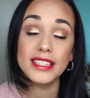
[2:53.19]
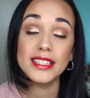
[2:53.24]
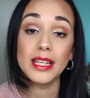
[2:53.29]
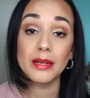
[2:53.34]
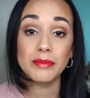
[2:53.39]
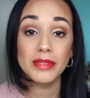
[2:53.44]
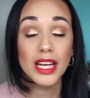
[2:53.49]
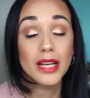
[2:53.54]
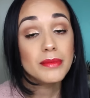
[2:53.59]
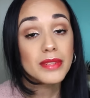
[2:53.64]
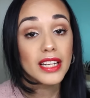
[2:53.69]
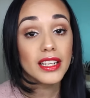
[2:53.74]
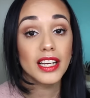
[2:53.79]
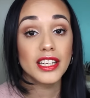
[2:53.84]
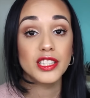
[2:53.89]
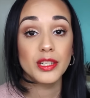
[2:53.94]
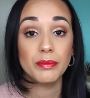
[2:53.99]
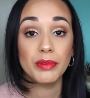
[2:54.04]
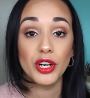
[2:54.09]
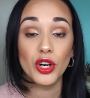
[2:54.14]
Sometimes I
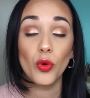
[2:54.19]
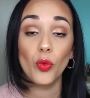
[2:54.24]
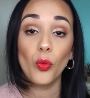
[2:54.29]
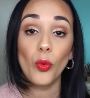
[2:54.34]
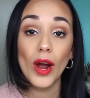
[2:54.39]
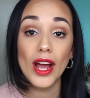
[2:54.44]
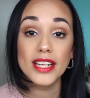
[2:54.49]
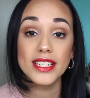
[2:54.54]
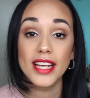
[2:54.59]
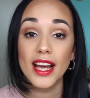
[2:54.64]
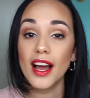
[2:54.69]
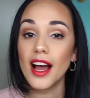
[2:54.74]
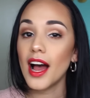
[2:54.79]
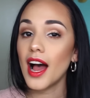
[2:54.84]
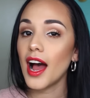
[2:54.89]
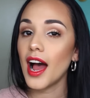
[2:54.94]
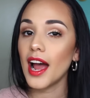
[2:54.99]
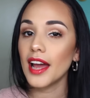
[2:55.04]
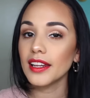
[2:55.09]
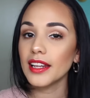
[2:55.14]
like to put wet
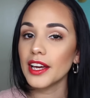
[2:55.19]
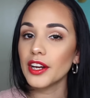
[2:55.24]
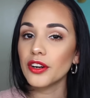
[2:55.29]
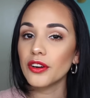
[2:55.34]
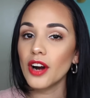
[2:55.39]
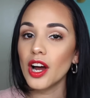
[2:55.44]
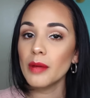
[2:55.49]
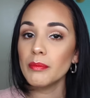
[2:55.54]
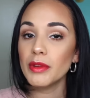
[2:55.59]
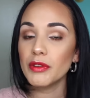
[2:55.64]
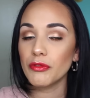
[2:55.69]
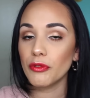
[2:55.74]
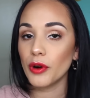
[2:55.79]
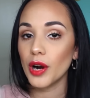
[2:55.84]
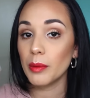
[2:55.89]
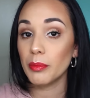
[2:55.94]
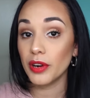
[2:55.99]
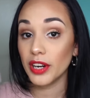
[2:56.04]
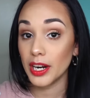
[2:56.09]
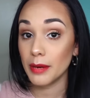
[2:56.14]
highlighter on before
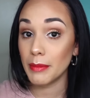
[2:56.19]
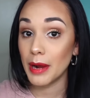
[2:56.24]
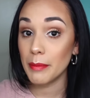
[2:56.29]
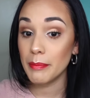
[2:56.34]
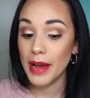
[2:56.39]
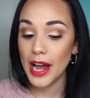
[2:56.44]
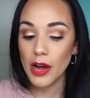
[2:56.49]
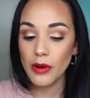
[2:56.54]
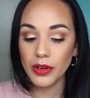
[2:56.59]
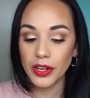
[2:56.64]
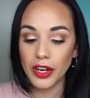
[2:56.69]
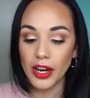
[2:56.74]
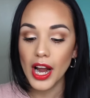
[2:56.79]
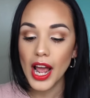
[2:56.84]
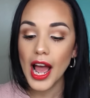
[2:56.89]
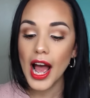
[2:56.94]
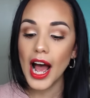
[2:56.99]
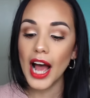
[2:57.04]
I put on my powder.